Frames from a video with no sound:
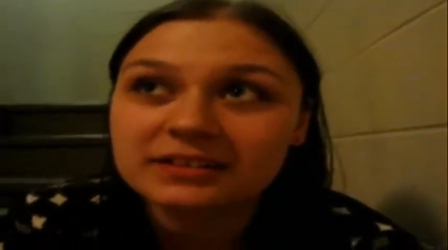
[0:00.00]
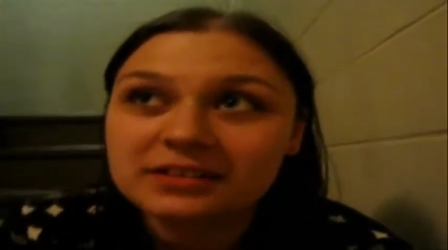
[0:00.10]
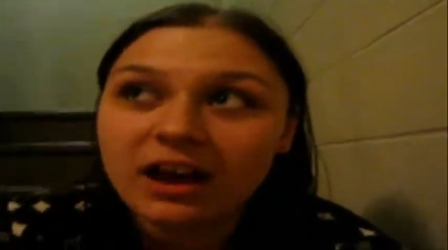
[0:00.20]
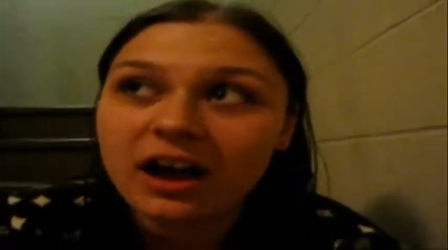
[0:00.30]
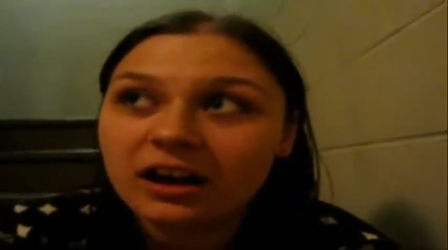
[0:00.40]
got
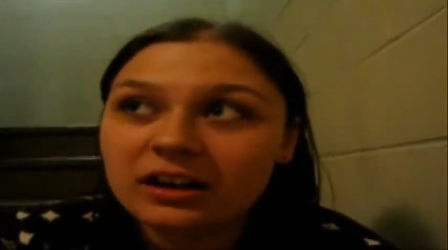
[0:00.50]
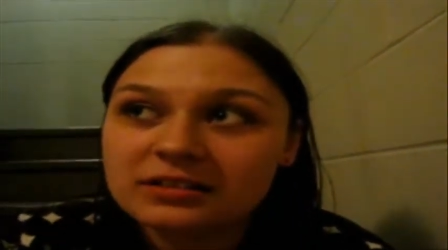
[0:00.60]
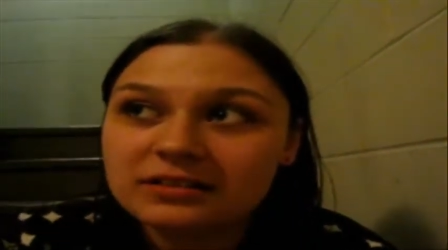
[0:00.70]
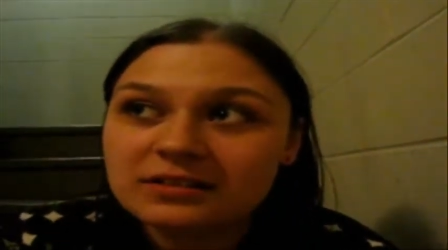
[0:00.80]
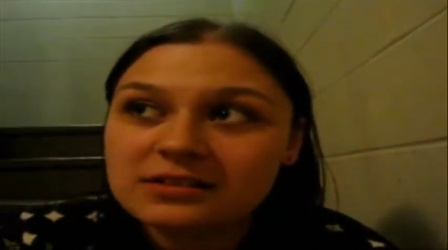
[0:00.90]

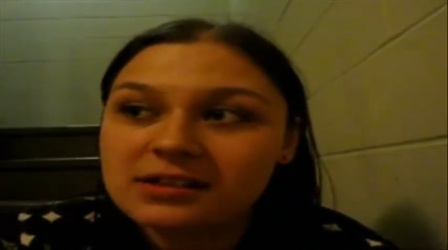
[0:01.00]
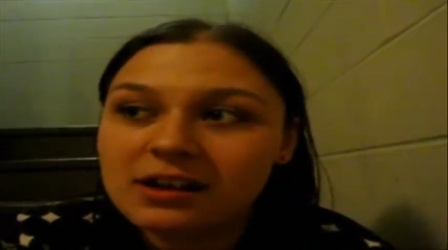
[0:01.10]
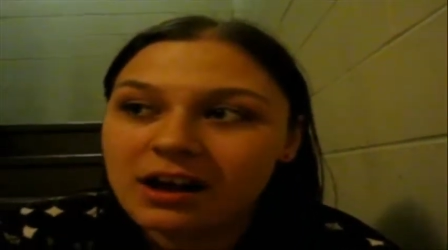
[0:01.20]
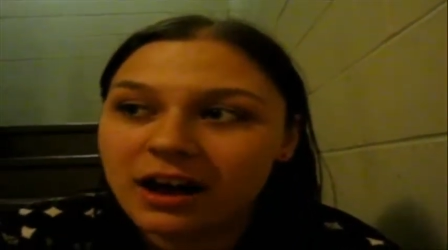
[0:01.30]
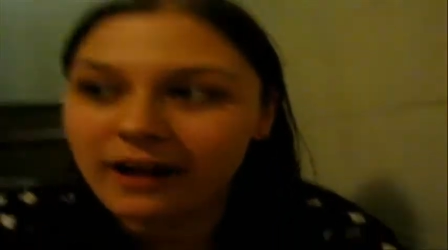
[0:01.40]
socks,
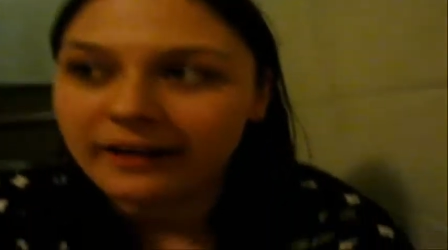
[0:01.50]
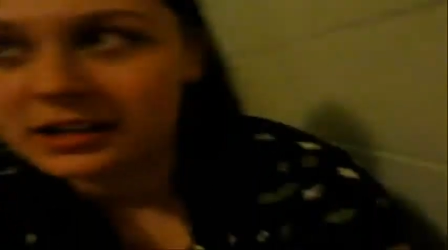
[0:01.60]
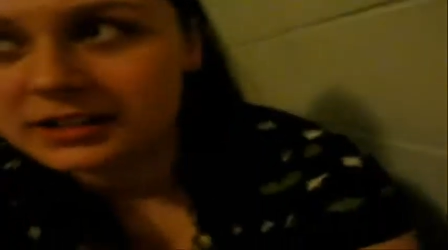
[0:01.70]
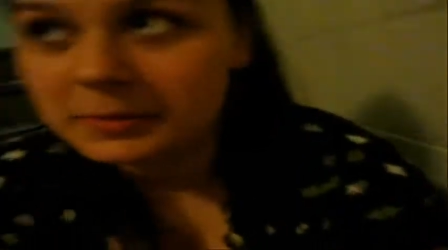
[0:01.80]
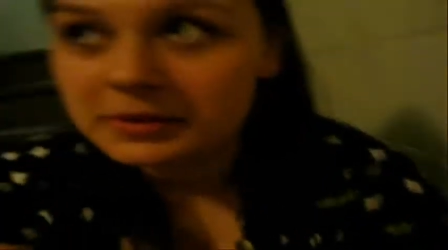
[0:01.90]
I
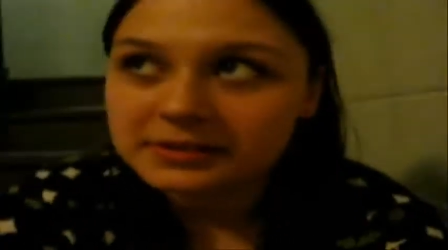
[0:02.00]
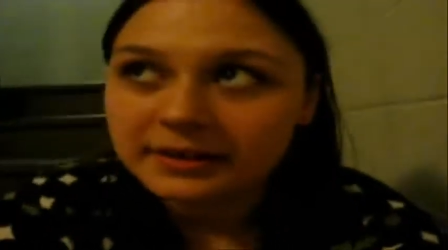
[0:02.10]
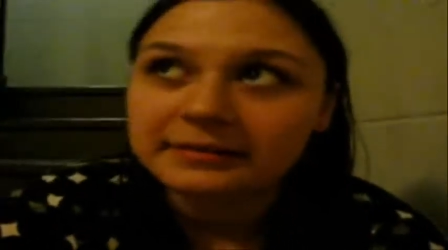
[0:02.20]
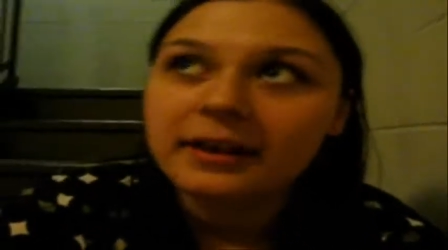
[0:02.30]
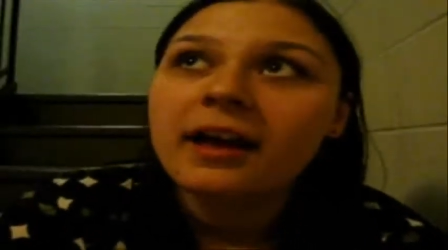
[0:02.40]
got some other
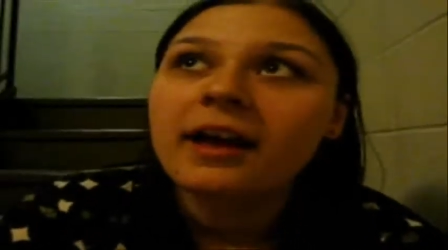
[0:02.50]
stuff,